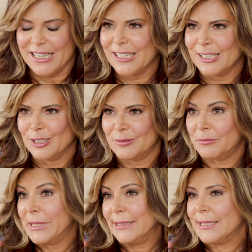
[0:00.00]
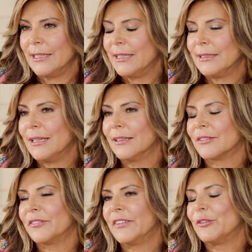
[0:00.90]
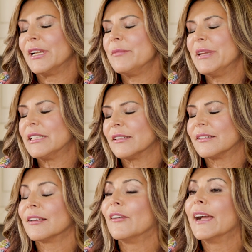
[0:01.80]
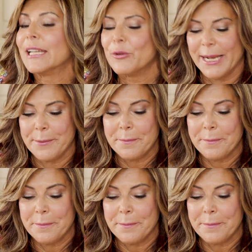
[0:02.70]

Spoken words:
My Italian is very limited. So anyway,